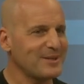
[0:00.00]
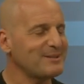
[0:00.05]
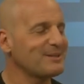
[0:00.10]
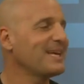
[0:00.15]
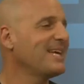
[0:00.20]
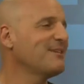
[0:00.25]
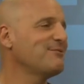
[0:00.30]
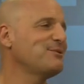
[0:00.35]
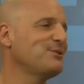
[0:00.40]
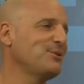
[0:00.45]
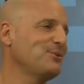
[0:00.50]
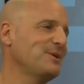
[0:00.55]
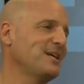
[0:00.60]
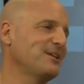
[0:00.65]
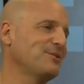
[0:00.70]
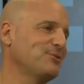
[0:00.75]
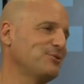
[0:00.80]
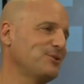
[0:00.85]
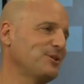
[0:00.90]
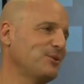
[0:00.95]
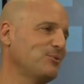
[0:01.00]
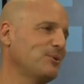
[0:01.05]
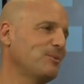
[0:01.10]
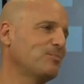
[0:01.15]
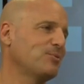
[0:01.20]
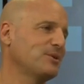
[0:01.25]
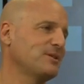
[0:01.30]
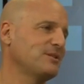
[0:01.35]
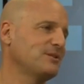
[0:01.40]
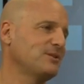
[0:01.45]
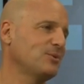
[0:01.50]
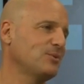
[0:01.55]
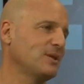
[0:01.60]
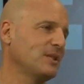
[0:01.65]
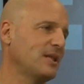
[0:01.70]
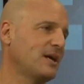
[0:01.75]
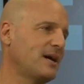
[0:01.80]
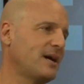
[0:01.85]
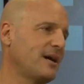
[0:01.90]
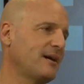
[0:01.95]
gives you energy, what brings you
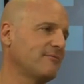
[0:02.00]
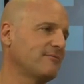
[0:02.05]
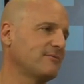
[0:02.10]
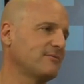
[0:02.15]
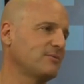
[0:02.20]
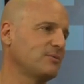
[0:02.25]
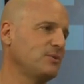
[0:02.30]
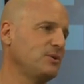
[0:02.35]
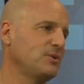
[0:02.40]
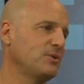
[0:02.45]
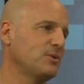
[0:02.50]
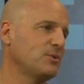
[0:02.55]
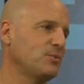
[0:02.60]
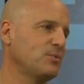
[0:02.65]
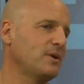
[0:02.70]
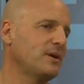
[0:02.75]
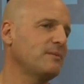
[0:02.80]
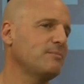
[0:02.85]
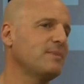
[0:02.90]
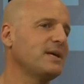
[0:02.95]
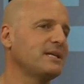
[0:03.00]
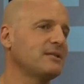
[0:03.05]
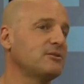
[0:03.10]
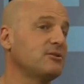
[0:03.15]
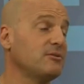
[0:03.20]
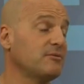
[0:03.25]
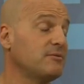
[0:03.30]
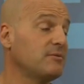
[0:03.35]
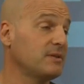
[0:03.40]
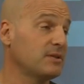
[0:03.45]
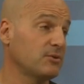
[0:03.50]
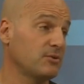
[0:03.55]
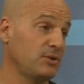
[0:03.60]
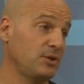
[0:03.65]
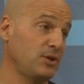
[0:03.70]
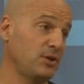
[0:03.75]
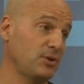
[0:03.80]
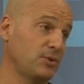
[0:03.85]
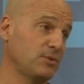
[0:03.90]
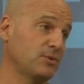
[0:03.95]
alive, what makes you feel
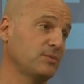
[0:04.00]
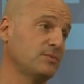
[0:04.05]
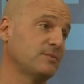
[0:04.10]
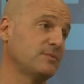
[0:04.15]
you.